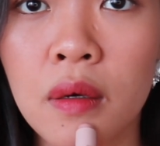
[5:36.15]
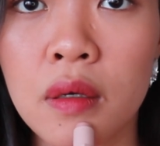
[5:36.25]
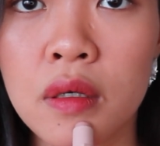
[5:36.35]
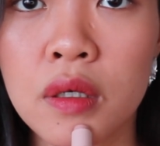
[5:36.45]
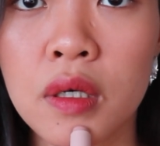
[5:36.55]

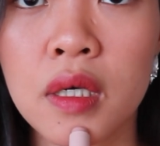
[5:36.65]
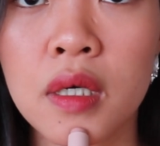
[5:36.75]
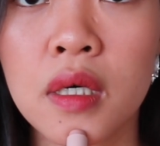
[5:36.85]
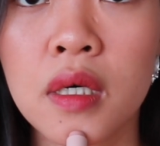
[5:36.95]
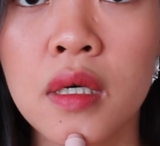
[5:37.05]
wanna draw
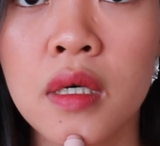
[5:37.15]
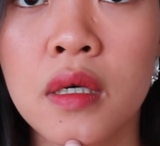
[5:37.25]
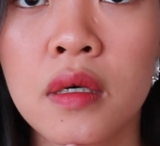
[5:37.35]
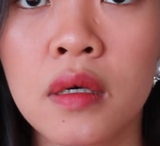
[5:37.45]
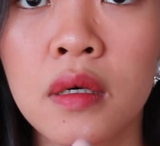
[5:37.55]

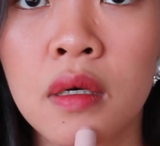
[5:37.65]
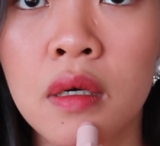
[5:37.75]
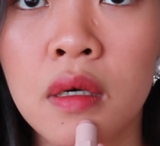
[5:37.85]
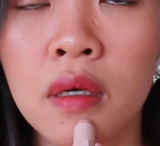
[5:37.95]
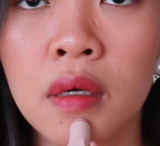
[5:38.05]

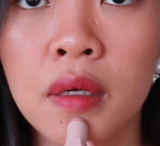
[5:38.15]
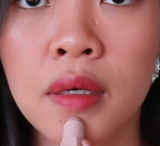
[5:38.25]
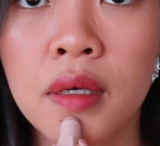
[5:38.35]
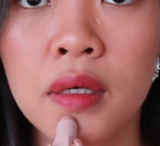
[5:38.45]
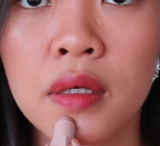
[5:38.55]

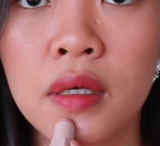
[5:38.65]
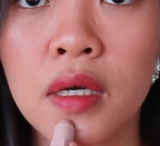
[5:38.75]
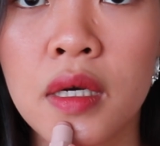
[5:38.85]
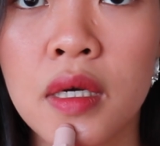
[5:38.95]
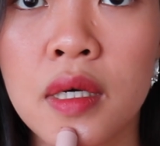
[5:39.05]
a
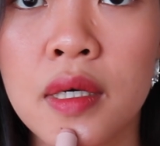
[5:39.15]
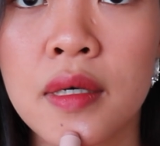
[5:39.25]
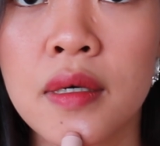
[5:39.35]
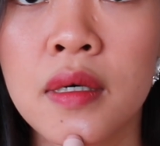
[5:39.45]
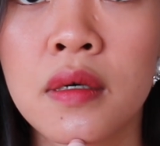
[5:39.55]

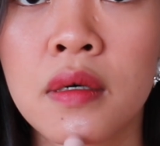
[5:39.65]
triangle.